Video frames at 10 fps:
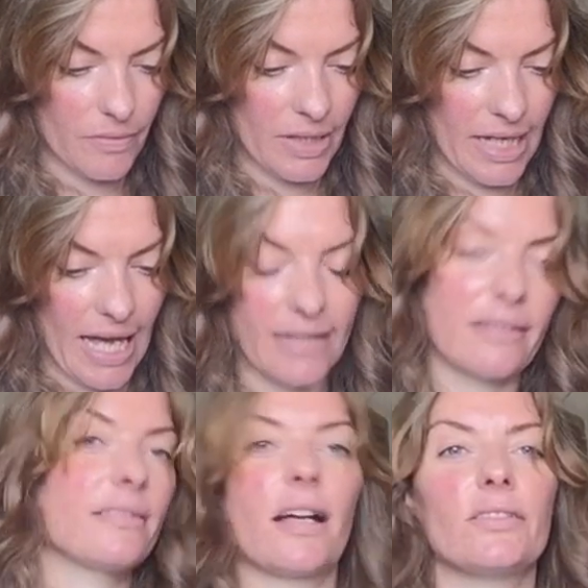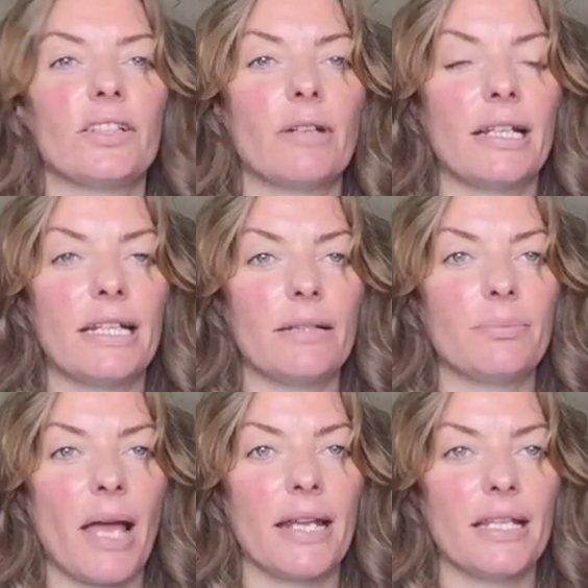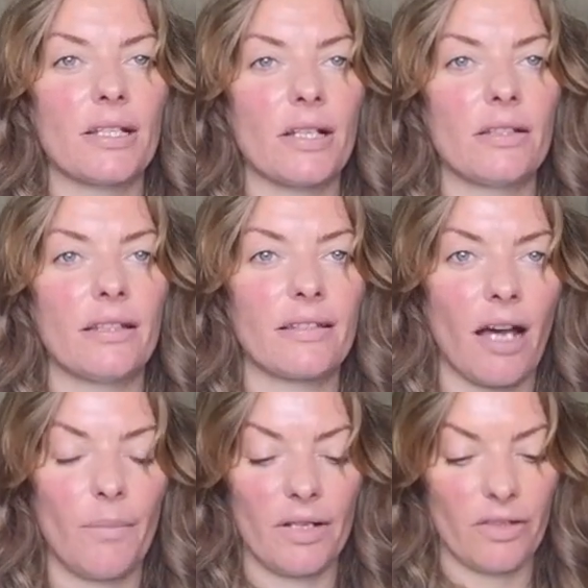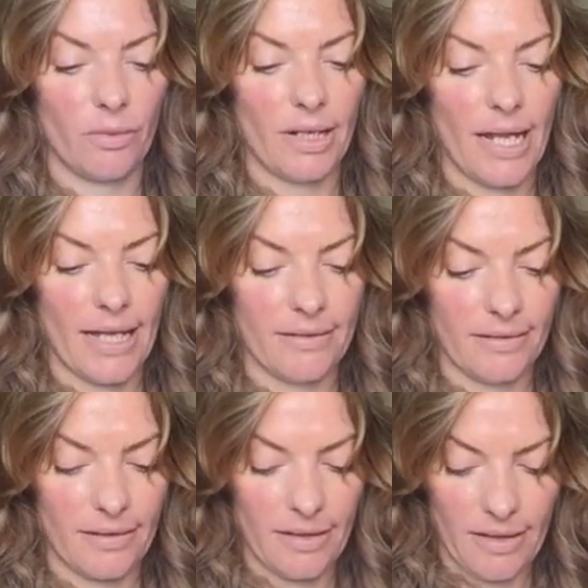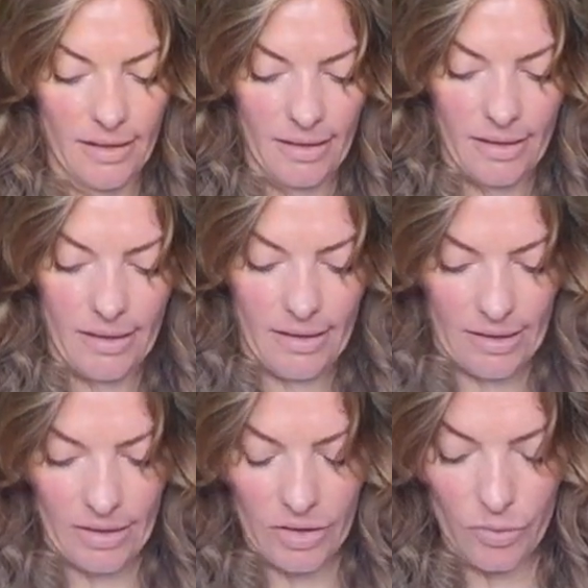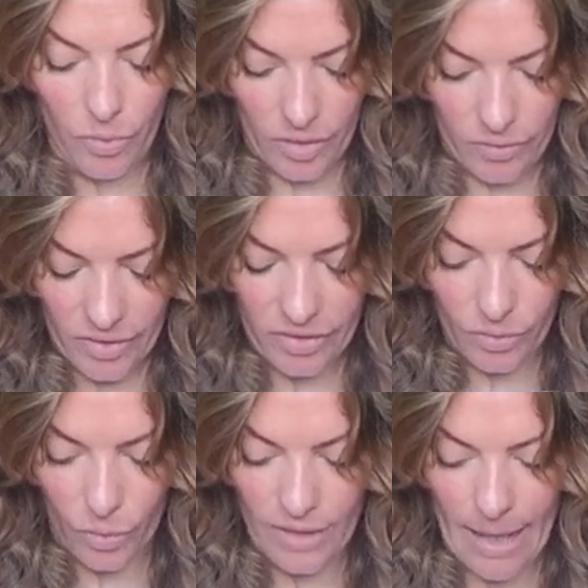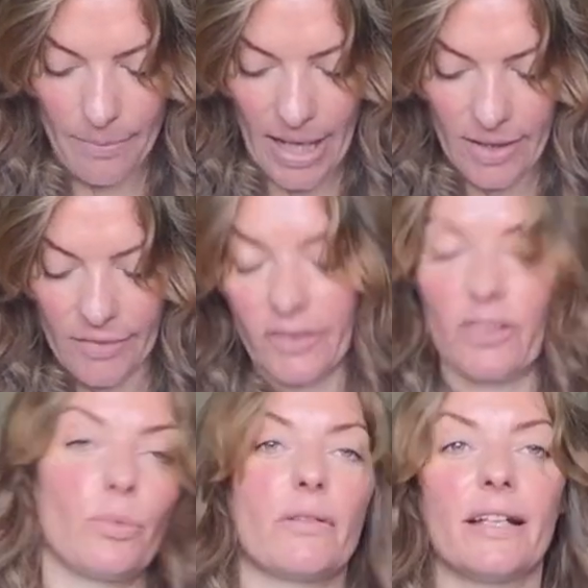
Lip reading: it hasn't done you any good, it's coming to an end. You want to restore that balance, because we're